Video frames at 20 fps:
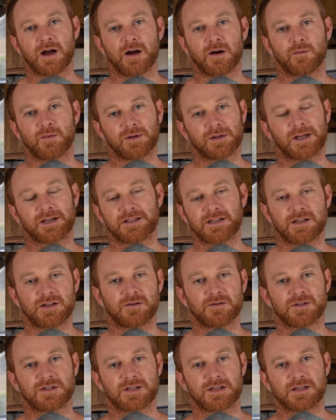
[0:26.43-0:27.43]
We like to
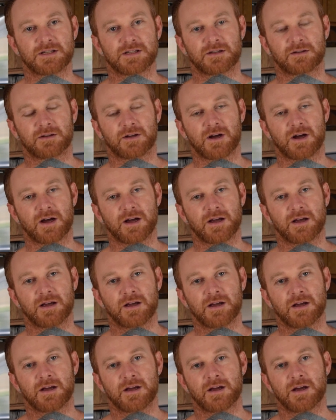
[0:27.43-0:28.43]
use this a lot
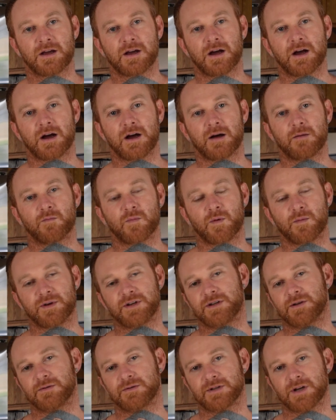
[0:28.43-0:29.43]
when we
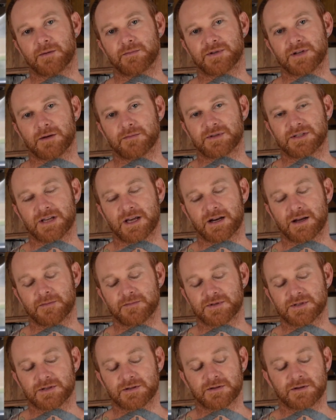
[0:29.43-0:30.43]
do dub tub
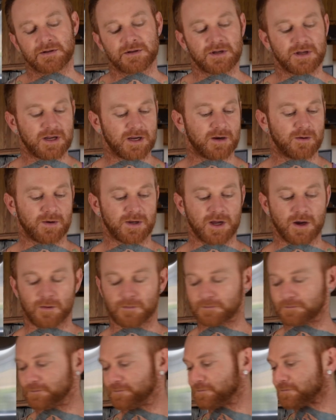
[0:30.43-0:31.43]
setups. Here we go.
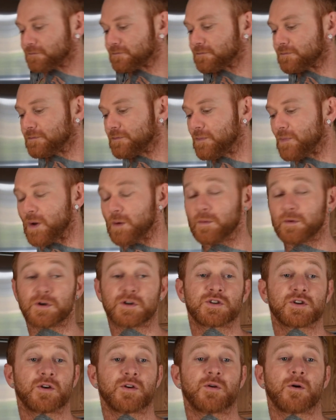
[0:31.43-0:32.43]
I'm going to
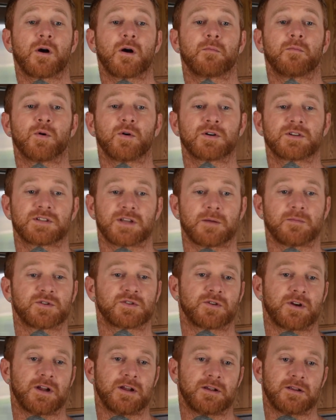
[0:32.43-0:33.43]
show you our bulk
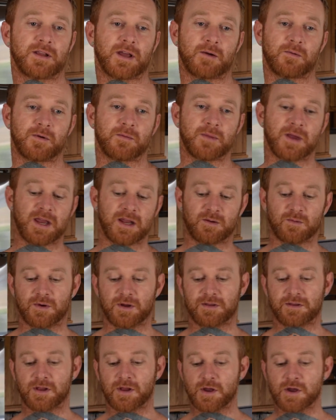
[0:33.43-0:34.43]
substrate that we made
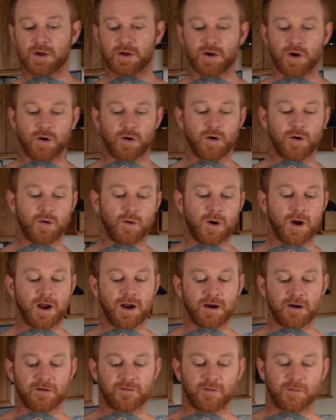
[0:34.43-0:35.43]
with coco coir
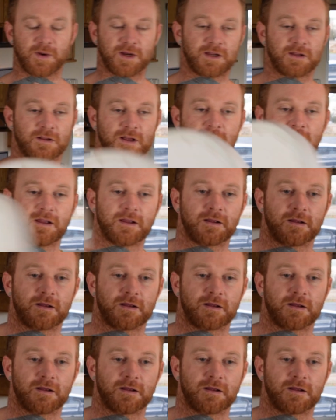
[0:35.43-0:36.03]
and vermiculite.